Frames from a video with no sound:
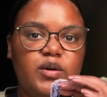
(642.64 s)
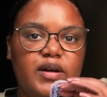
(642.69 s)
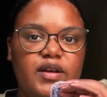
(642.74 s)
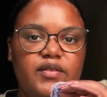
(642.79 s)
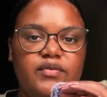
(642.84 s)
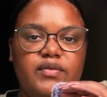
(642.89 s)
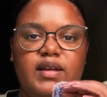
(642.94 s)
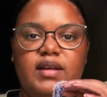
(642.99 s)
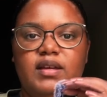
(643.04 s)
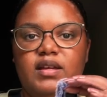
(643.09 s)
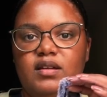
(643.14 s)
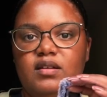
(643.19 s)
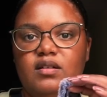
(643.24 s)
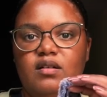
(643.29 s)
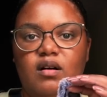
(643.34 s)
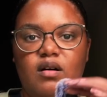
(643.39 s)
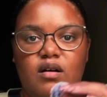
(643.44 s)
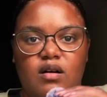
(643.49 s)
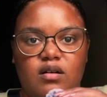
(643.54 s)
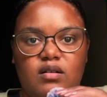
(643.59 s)
have an
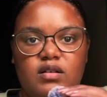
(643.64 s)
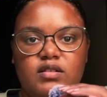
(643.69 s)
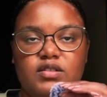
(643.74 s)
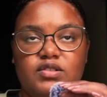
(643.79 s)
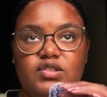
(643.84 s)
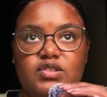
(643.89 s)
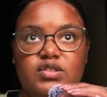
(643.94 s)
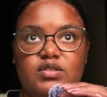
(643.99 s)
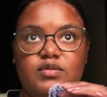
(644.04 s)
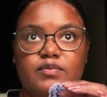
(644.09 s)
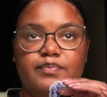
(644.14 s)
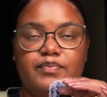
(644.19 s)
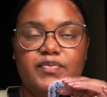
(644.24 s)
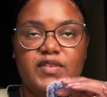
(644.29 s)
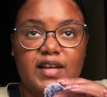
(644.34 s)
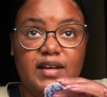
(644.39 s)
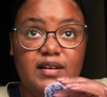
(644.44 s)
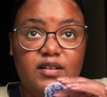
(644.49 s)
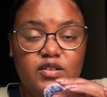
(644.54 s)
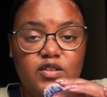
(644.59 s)
August
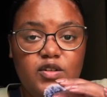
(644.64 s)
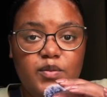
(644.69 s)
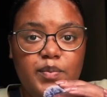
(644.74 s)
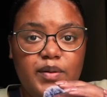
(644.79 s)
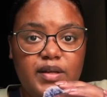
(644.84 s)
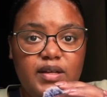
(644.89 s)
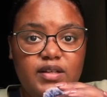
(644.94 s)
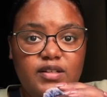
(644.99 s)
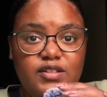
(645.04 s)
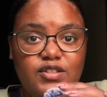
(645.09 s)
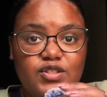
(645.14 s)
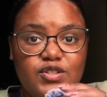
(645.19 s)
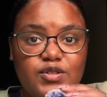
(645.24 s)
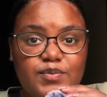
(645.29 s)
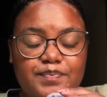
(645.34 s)
calendar page,